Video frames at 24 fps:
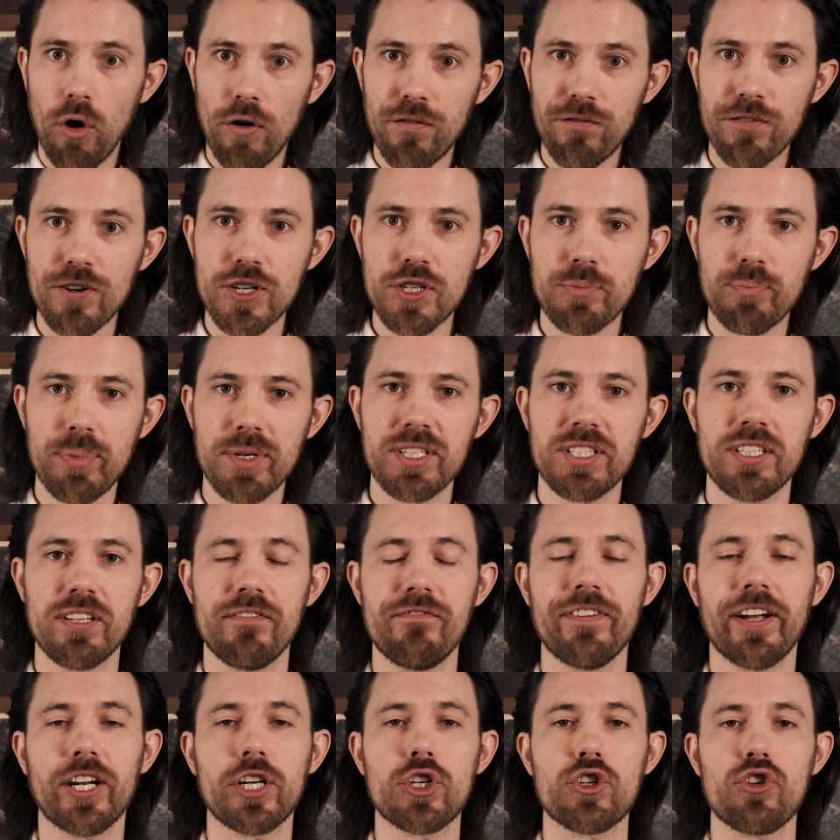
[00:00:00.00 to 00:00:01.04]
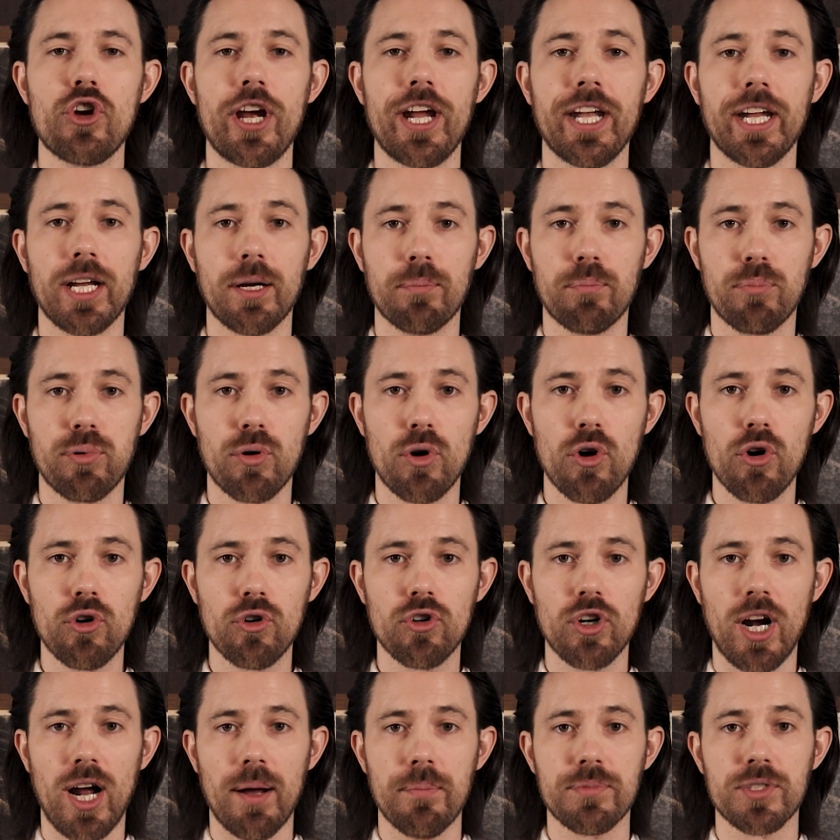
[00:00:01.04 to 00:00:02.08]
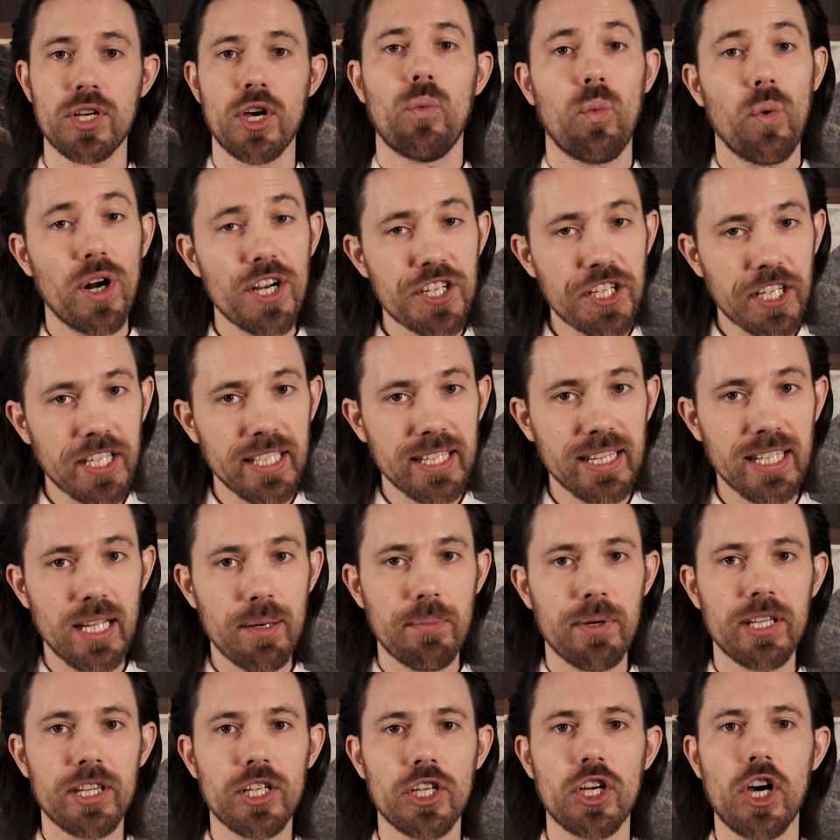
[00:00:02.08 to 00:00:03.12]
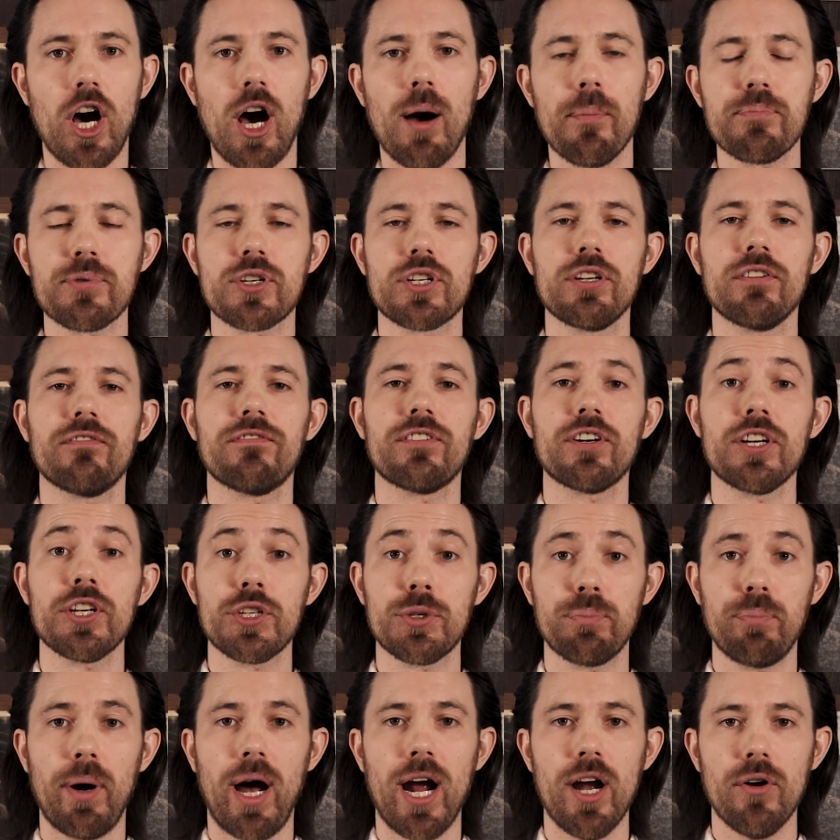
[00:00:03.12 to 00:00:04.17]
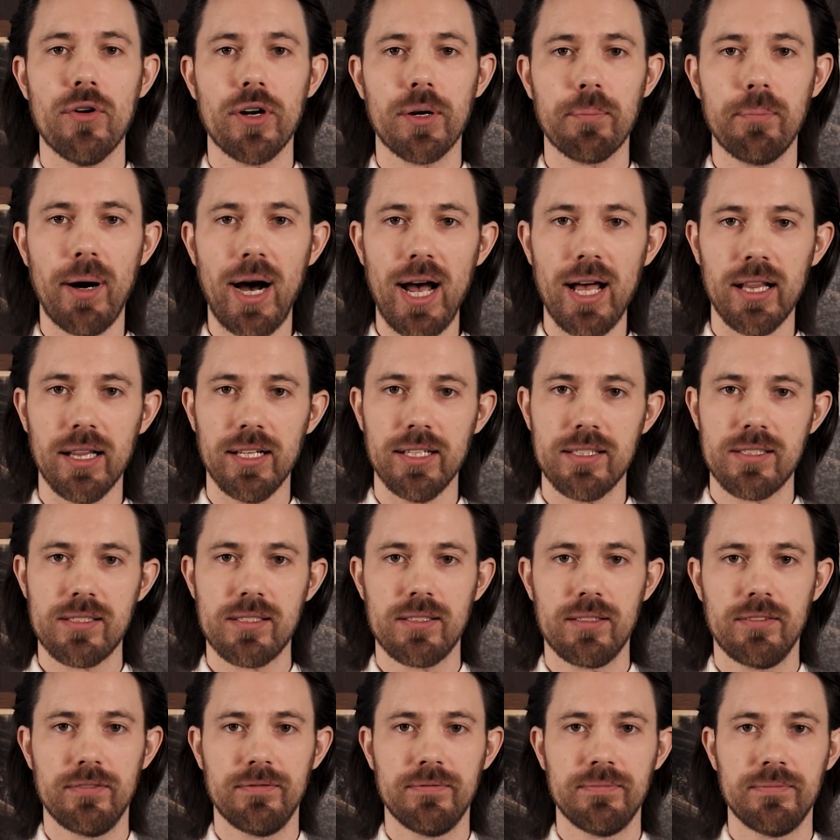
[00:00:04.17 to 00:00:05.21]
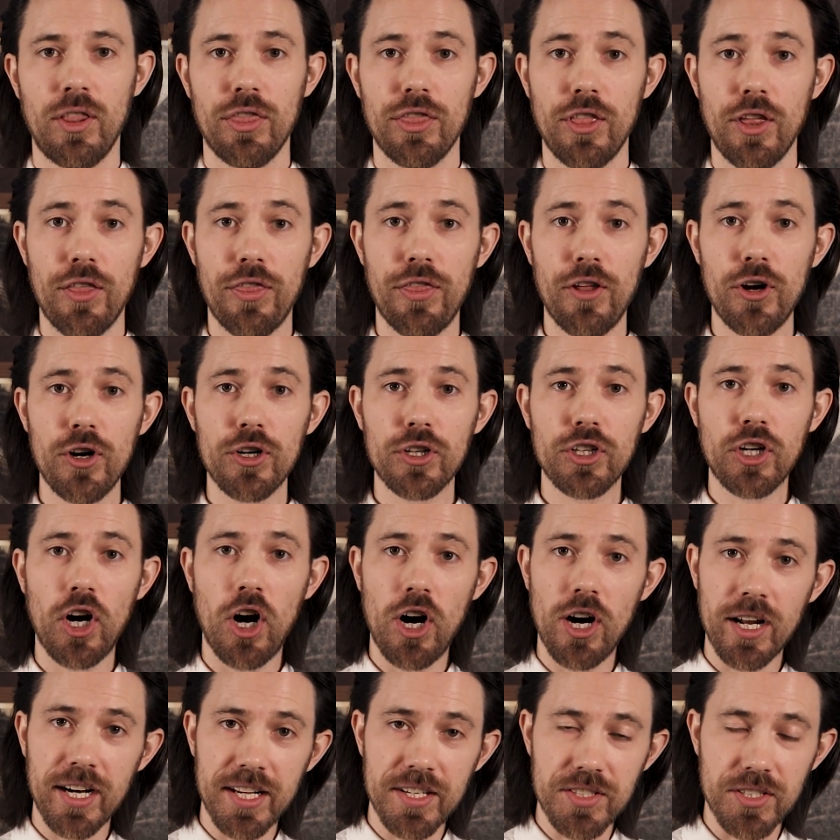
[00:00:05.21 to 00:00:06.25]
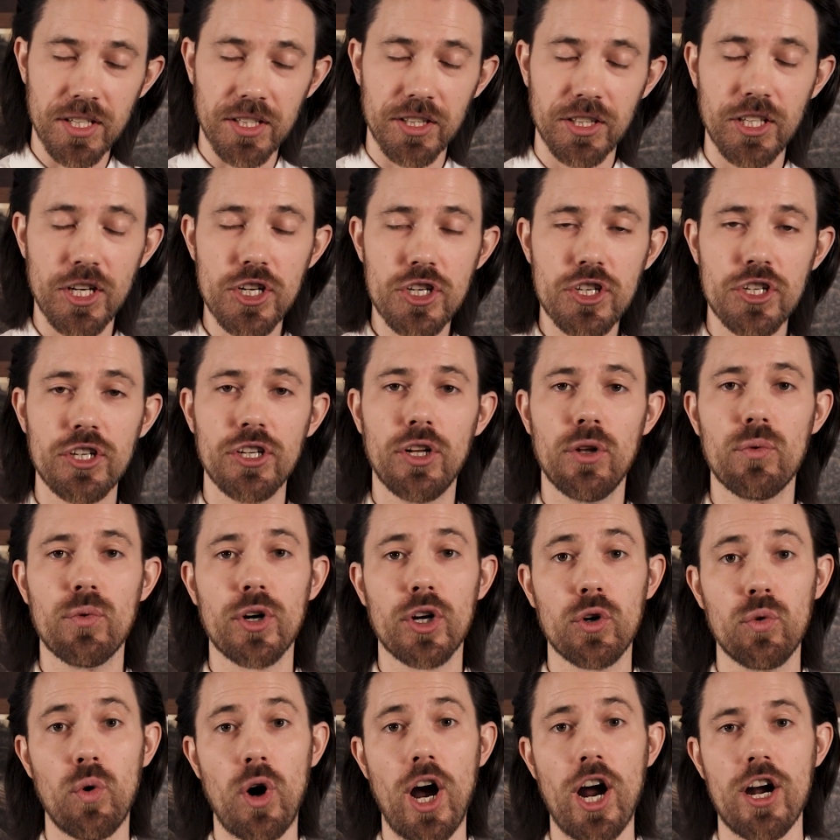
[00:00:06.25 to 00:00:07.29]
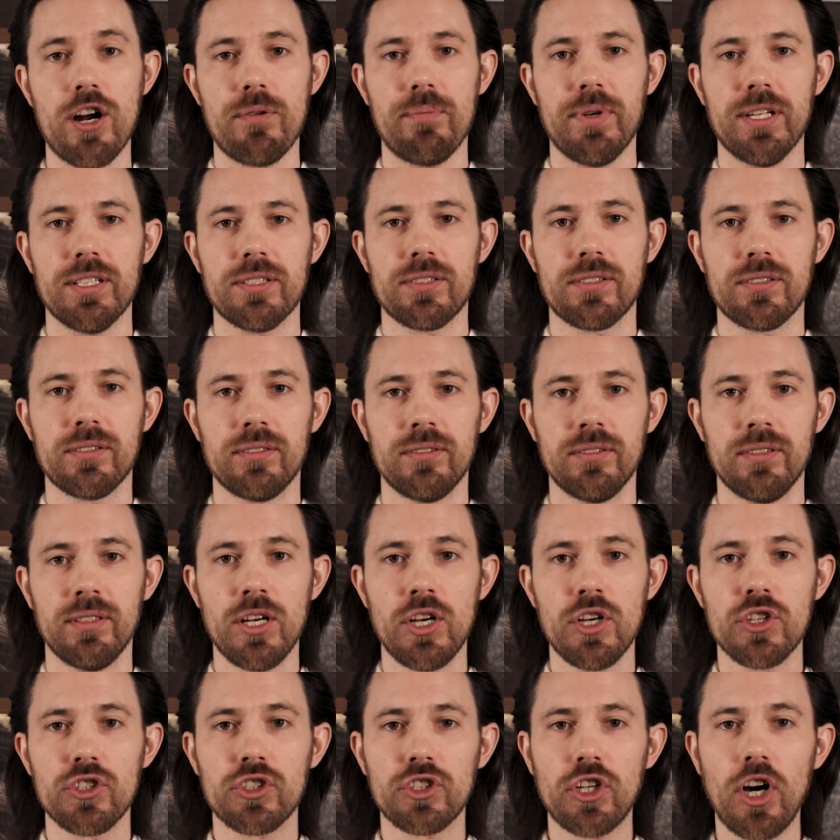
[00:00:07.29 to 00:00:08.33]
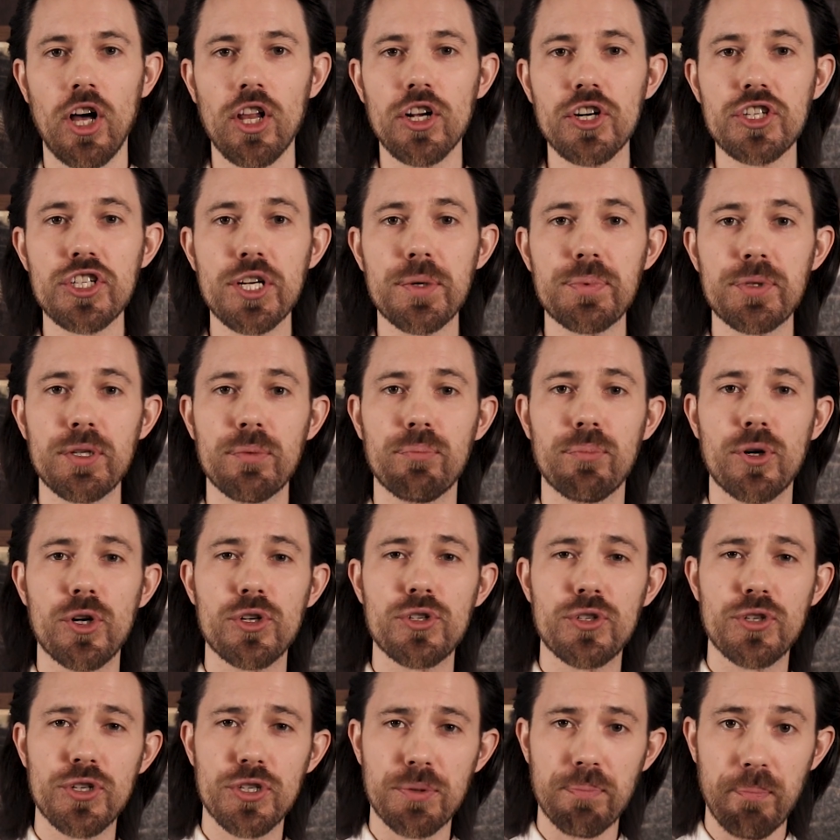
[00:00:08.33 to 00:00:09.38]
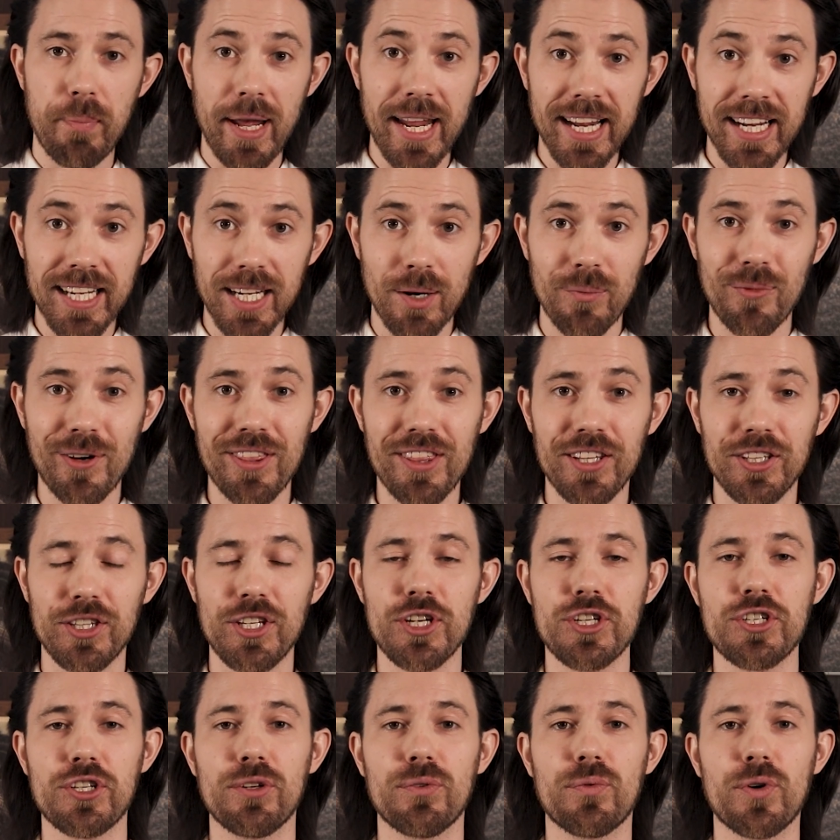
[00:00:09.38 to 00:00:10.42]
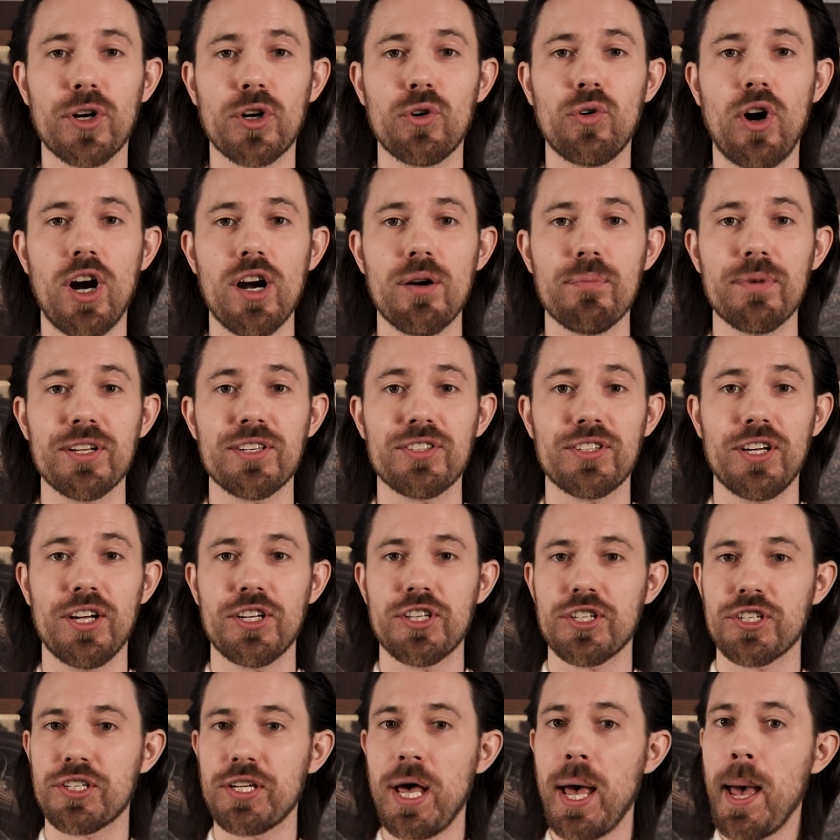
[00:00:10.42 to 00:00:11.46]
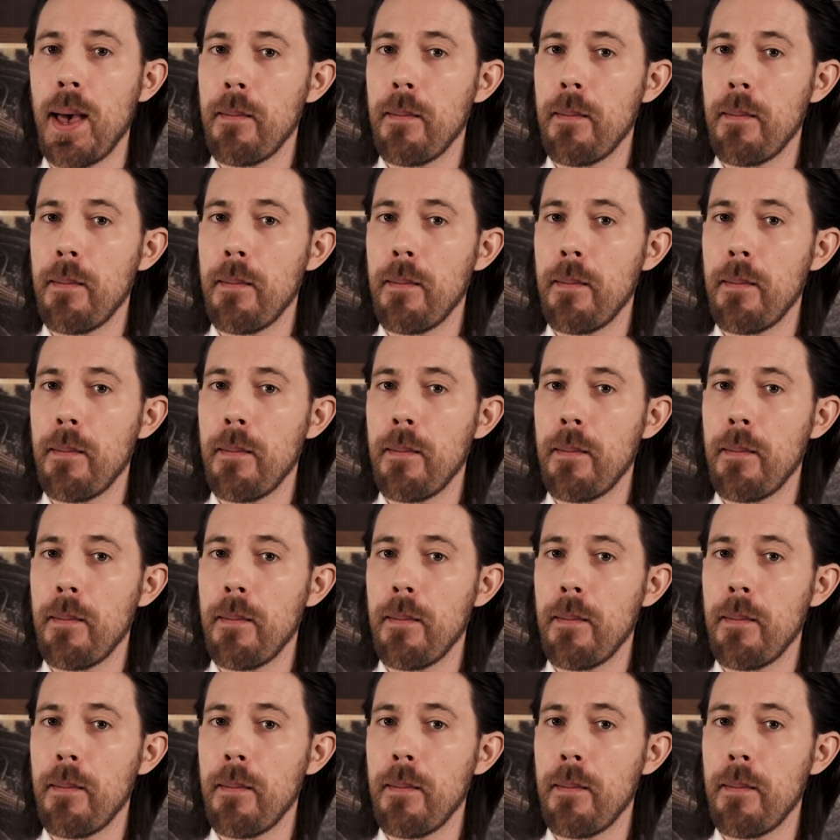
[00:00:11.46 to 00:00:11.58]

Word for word: or for specific training programs, which can limit the option for aspiring pilots. The third con is additional requirements. Scholarships and bursaries may come with additional requirements such as